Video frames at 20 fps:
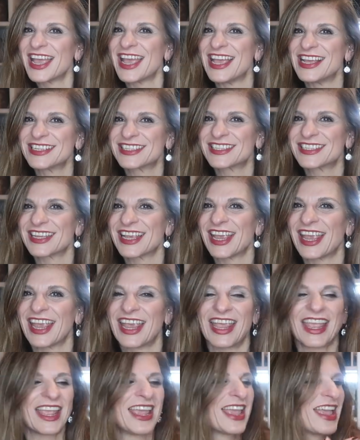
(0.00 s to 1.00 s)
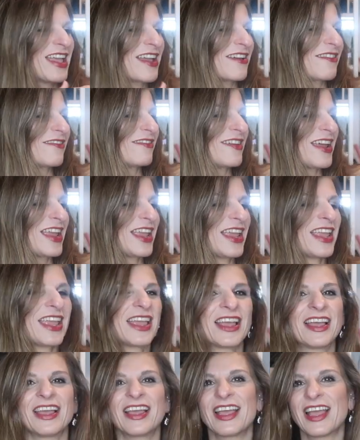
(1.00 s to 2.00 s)
it's the A right
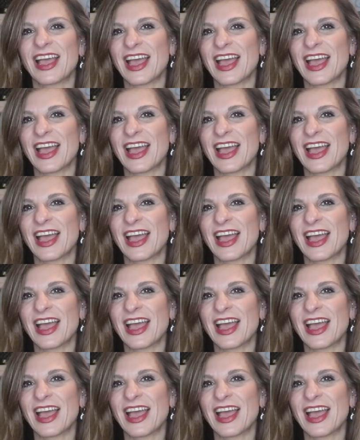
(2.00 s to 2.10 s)
here.